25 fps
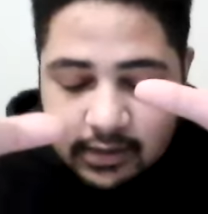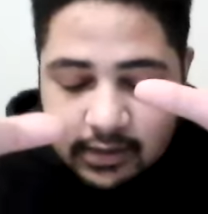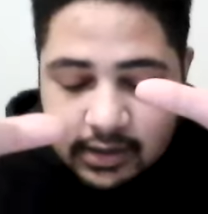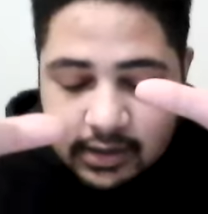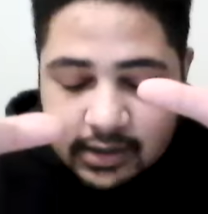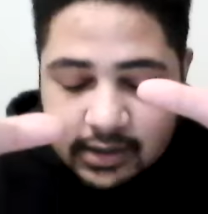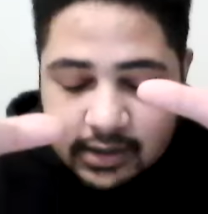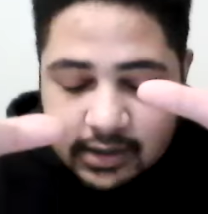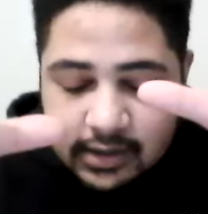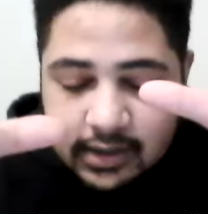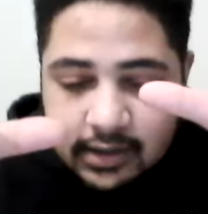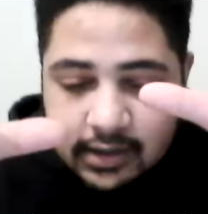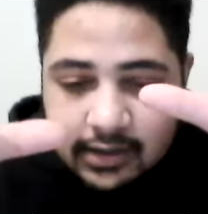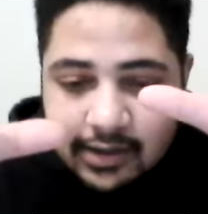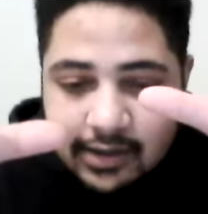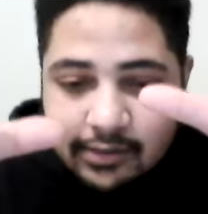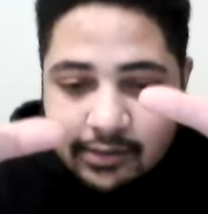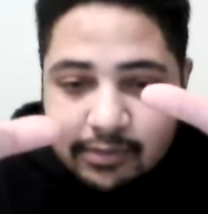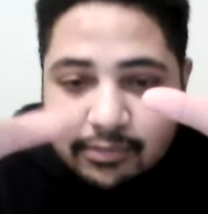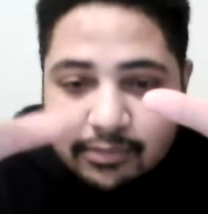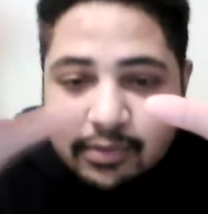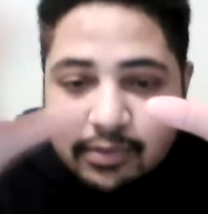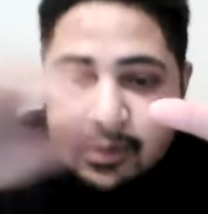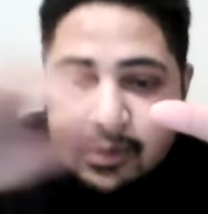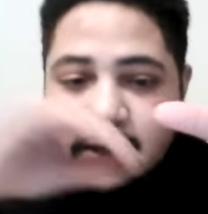stay there
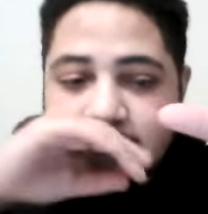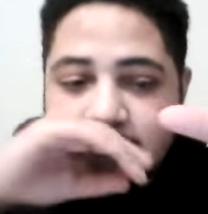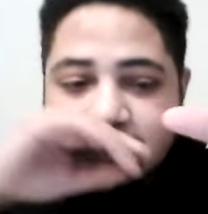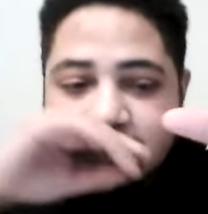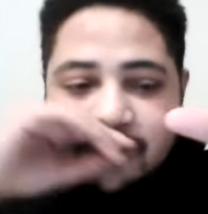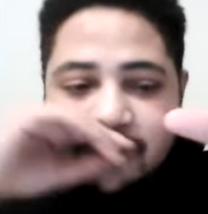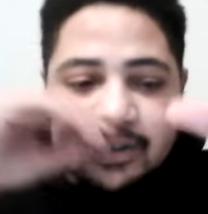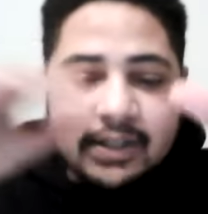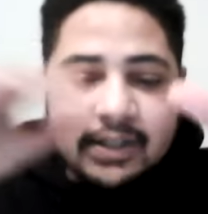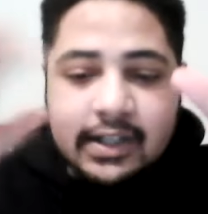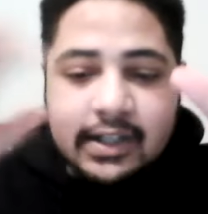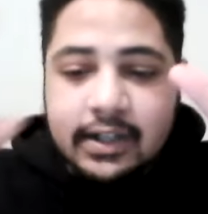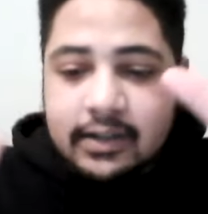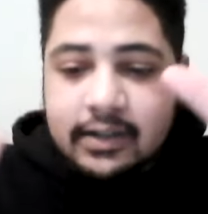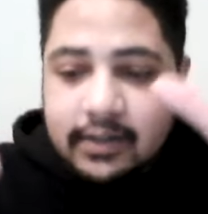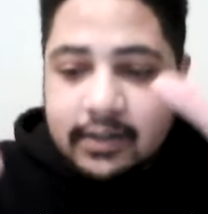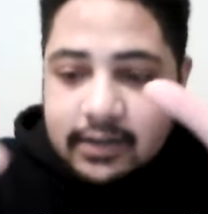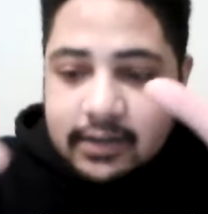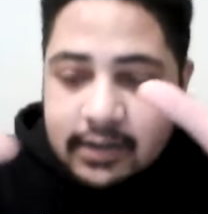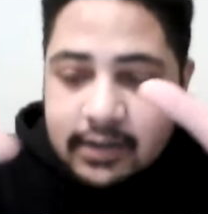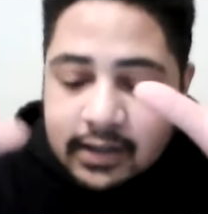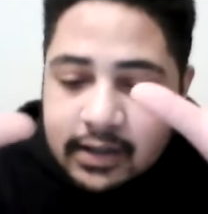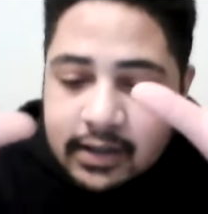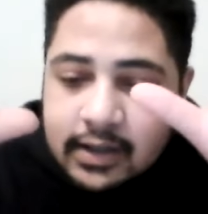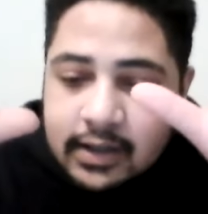in prayer for a
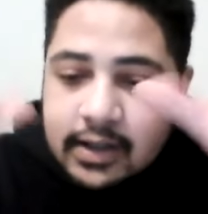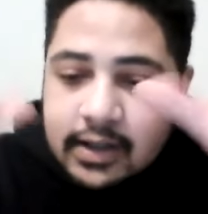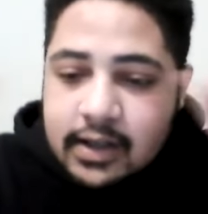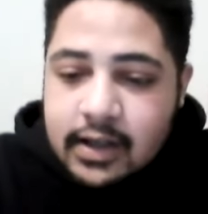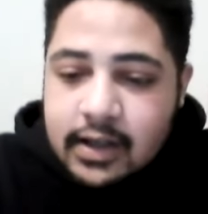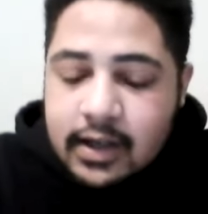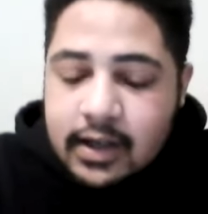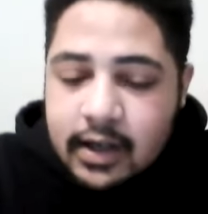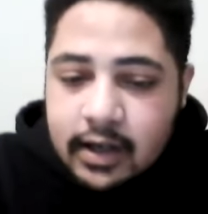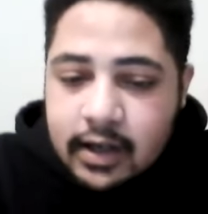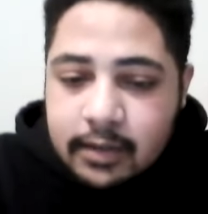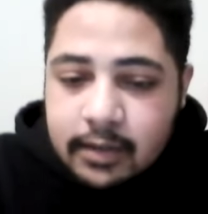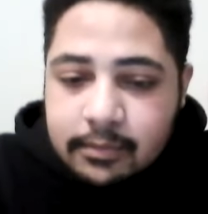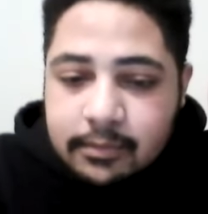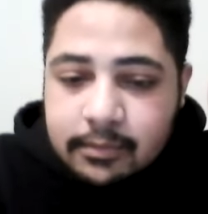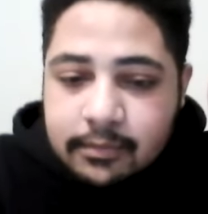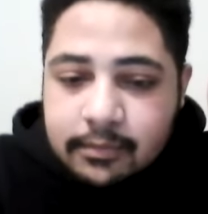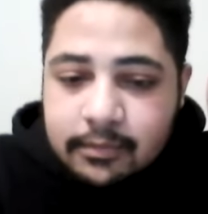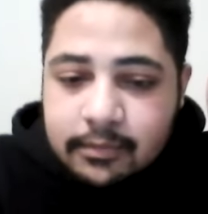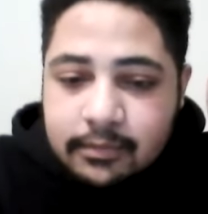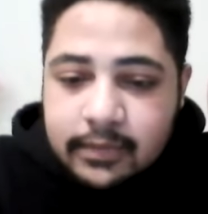second. Um,